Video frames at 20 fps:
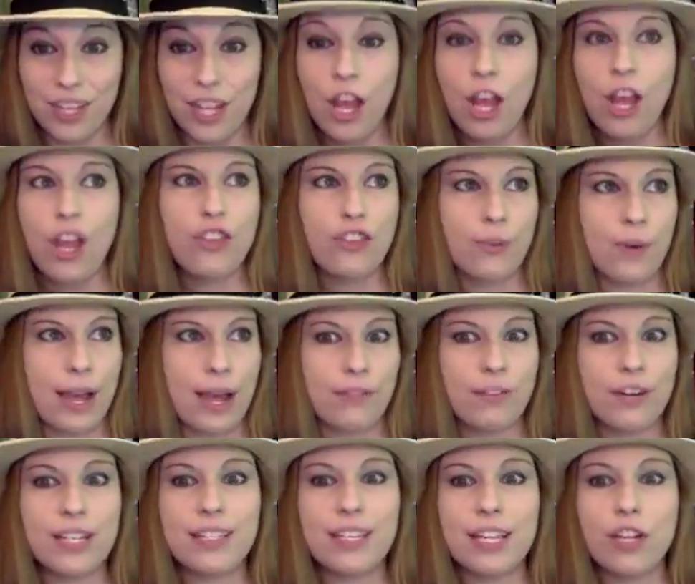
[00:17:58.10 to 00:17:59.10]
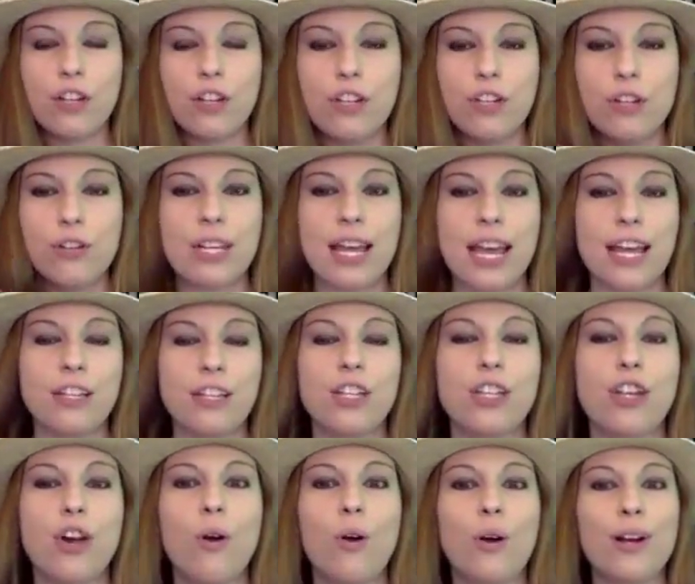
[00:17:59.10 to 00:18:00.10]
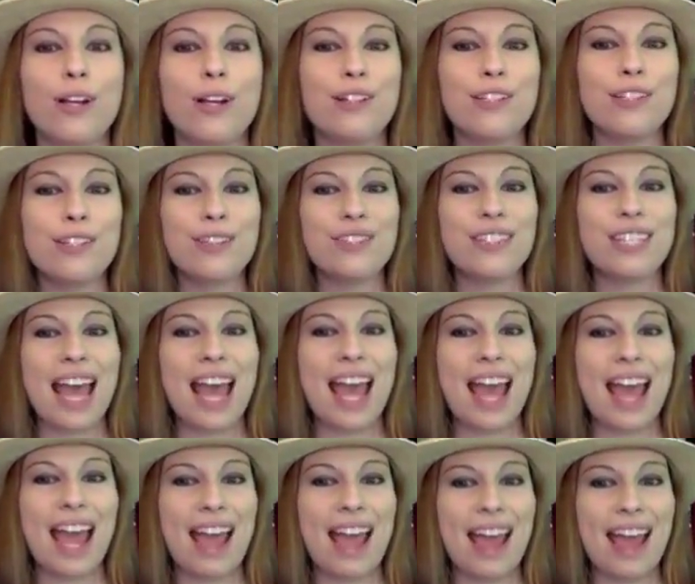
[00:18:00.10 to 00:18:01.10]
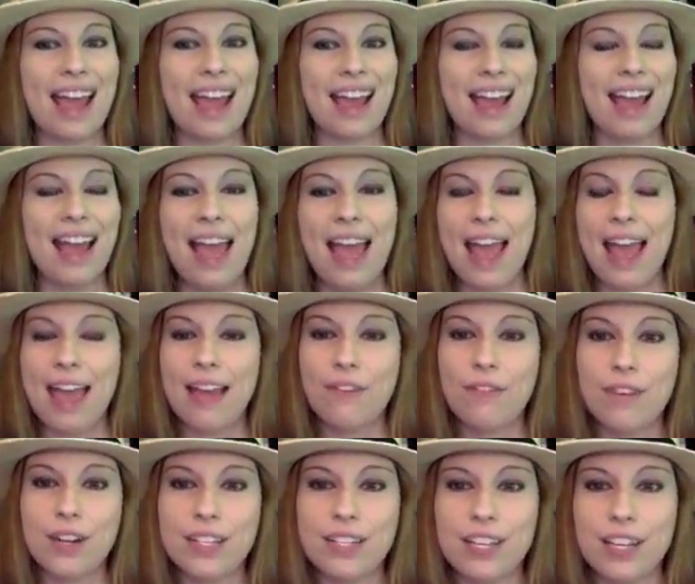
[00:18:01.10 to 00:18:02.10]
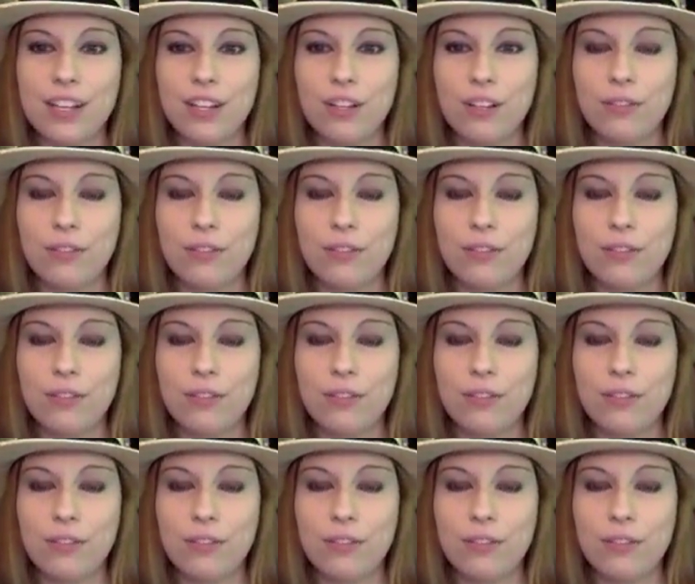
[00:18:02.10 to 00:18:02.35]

So every single Tuesday, Tutorial Tuesday. Every single